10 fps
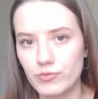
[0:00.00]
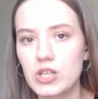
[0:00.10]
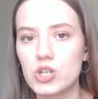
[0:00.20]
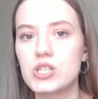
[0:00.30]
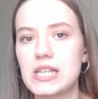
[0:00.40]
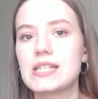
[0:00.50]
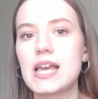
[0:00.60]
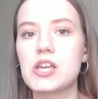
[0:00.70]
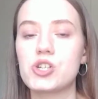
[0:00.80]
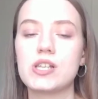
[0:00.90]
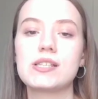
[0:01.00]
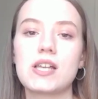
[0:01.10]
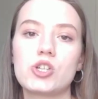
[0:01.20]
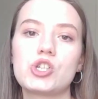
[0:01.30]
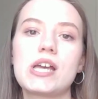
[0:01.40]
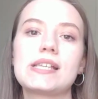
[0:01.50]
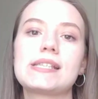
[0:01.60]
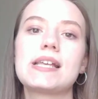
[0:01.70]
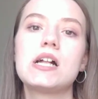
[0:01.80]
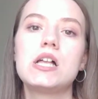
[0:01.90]
in your dissertation, such
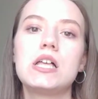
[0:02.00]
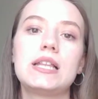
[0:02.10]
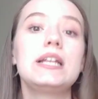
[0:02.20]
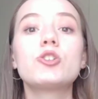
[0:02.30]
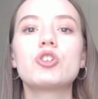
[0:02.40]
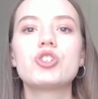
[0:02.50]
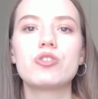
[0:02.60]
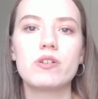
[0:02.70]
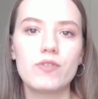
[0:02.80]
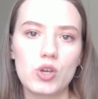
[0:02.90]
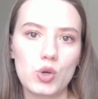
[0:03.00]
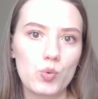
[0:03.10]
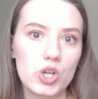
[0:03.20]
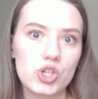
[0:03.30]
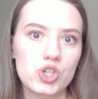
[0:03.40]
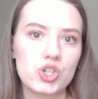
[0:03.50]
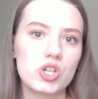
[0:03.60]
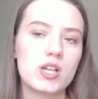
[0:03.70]
as a literature review, which